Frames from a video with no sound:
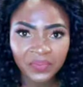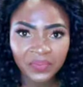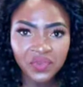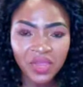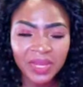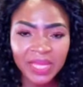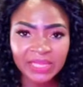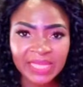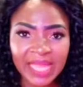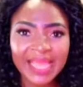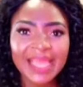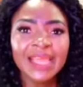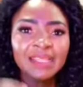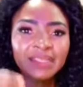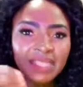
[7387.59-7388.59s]
You understand?
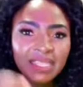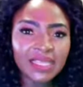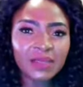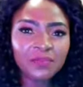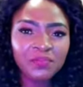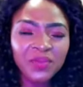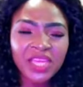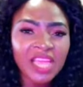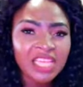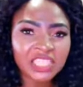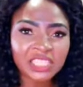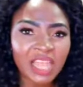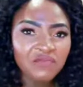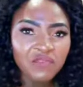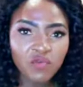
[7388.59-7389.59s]
The
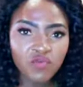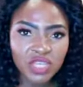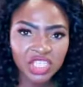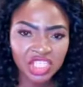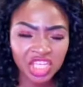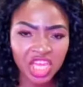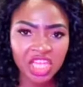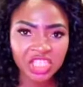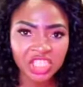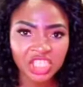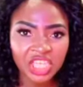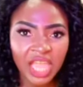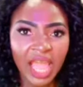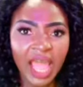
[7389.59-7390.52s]
pH level will change.